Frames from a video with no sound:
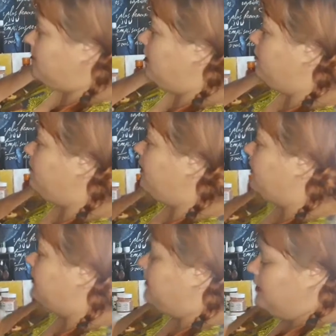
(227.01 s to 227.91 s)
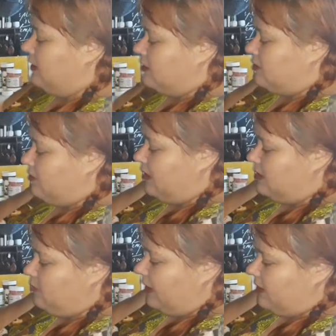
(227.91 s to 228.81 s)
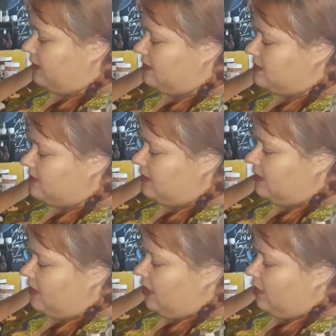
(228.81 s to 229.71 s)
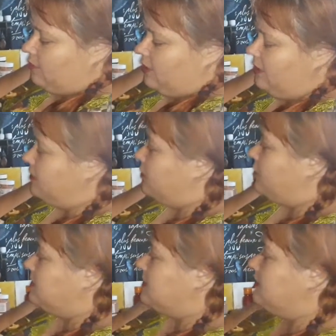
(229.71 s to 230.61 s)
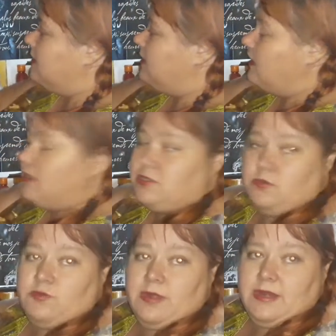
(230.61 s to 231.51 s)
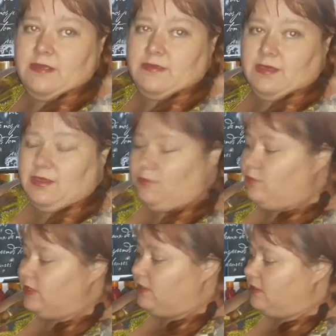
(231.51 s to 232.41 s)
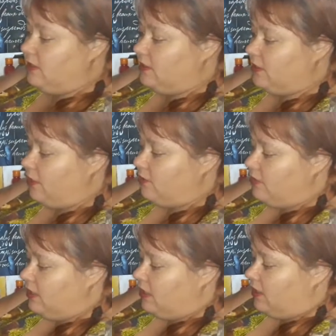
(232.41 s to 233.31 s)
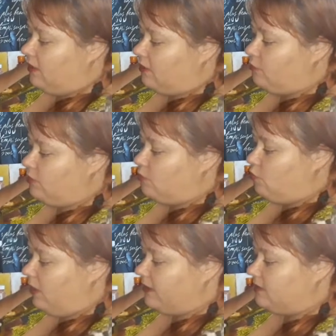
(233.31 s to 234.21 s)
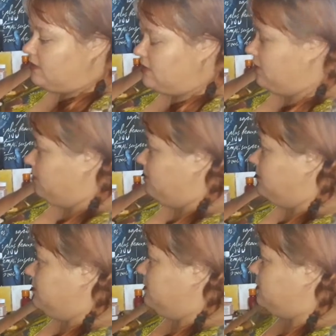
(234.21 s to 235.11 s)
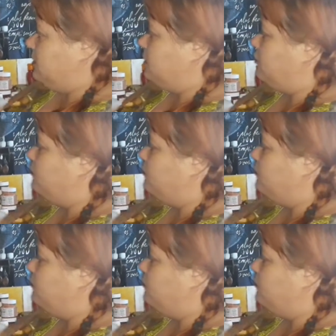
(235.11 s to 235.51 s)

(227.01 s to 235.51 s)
Okay, so there's my colors there. You can see the colors already there. We're going to go a lot with white and just to